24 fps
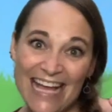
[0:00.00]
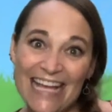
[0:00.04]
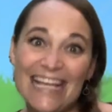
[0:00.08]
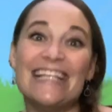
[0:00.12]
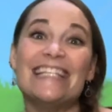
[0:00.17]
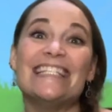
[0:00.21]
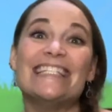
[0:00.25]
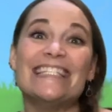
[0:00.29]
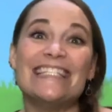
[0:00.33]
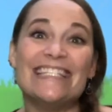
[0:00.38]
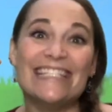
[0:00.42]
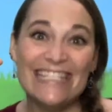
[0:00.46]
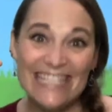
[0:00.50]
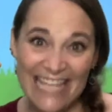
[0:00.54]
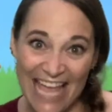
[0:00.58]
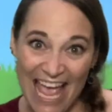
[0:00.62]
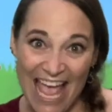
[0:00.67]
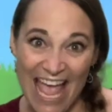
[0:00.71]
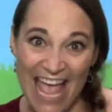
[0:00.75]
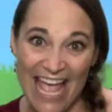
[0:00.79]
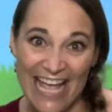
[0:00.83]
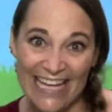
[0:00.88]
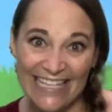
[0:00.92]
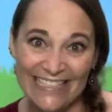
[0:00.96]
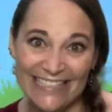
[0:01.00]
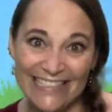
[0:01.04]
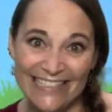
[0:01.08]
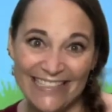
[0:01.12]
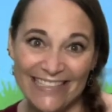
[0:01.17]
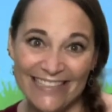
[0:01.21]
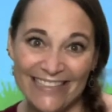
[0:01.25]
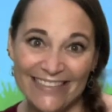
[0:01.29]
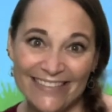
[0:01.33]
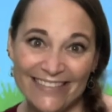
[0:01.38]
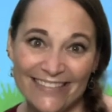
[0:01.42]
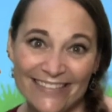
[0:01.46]

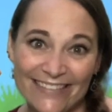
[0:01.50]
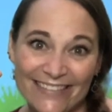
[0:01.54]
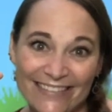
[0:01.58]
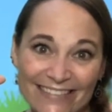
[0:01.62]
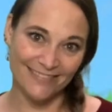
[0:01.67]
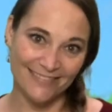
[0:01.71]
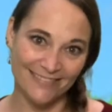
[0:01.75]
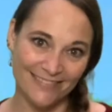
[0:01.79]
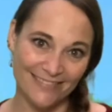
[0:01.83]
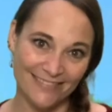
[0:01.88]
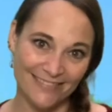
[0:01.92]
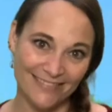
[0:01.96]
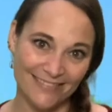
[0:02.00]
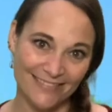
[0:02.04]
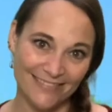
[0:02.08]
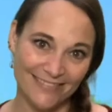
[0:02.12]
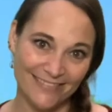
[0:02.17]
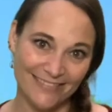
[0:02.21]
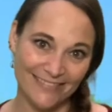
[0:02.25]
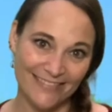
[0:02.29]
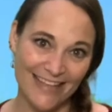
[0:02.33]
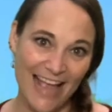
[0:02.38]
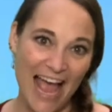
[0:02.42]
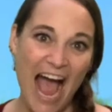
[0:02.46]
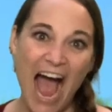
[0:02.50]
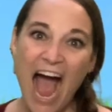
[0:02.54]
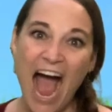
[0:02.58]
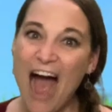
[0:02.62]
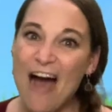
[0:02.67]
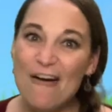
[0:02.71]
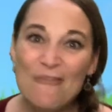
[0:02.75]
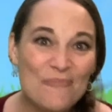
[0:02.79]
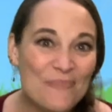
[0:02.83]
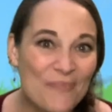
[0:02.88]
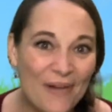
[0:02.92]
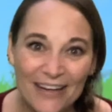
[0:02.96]
6.
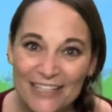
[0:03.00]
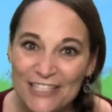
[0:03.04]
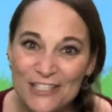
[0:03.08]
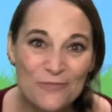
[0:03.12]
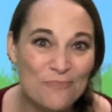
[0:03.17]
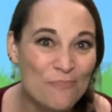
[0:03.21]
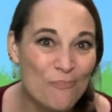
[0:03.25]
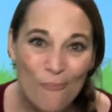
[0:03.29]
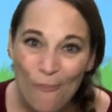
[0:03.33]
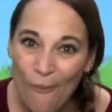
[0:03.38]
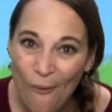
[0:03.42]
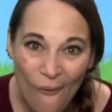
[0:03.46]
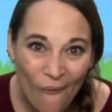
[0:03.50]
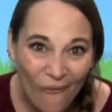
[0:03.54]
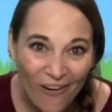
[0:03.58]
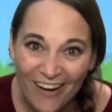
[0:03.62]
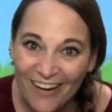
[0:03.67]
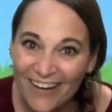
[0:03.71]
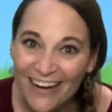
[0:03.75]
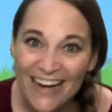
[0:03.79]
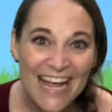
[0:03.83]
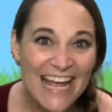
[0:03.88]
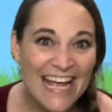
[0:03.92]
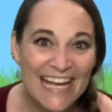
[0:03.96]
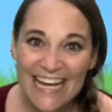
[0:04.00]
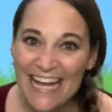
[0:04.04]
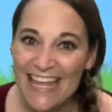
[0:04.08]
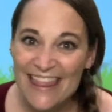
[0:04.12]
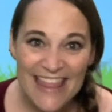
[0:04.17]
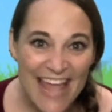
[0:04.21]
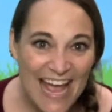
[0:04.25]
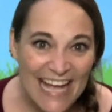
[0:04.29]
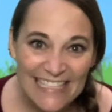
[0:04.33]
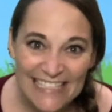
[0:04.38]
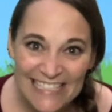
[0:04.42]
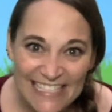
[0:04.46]
How much more can
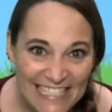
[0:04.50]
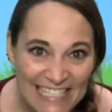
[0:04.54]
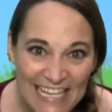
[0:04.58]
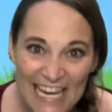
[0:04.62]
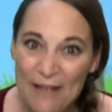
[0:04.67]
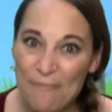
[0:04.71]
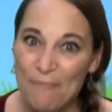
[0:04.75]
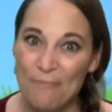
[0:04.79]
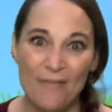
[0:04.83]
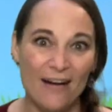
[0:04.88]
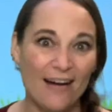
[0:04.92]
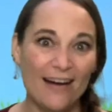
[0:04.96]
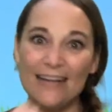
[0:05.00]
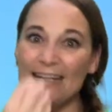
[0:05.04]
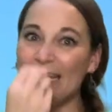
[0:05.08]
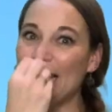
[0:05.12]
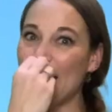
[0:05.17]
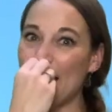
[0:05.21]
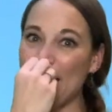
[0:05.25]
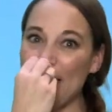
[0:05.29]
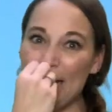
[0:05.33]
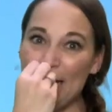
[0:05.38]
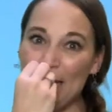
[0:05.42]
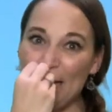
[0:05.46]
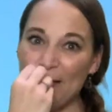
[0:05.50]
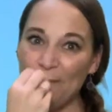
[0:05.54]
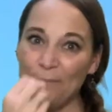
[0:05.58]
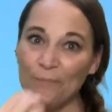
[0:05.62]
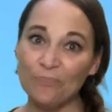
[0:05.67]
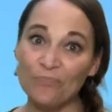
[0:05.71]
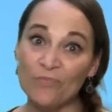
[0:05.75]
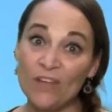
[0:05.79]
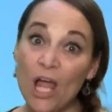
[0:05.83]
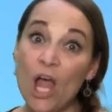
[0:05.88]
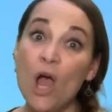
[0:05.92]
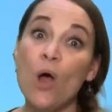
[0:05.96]
that chipmunk eat?
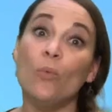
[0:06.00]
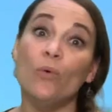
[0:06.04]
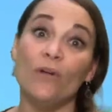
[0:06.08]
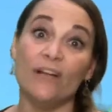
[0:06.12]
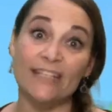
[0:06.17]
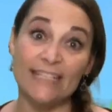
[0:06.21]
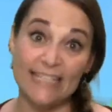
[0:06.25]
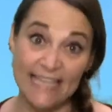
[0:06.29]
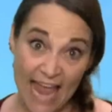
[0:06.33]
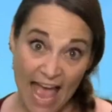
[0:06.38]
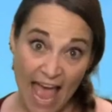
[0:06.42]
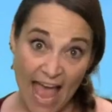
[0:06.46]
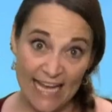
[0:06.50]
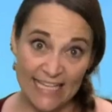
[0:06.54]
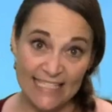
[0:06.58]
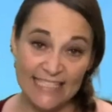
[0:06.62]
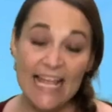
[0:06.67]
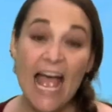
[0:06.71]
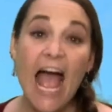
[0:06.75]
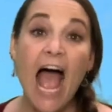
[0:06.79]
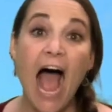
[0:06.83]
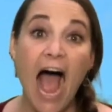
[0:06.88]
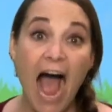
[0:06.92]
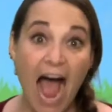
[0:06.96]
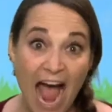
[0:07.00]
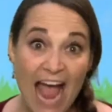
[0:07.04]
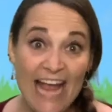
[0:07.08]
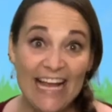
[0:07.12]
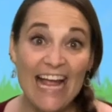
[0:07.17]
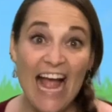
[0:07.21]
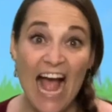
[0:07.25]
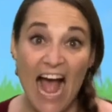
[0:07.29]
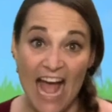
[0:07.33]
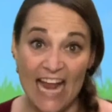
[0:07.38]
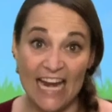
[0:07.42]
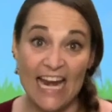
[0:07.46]
Well, next, I
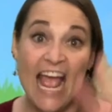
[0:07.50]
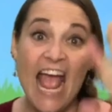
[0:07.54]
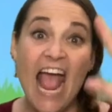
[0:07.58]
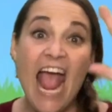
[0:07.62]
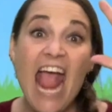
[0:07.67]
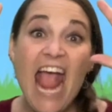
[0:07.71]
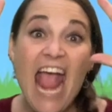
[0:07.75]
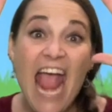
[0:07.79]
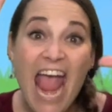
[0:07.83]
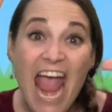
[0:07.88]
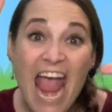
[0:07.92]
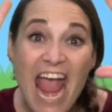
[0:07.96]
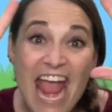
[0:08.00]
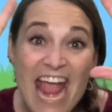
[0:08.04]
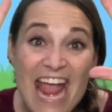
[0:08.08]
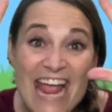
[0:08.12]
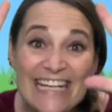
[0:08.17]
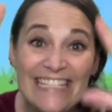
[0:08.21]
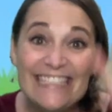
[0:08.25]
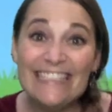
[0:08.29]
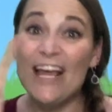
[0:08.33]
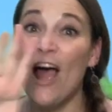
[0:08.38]
got 8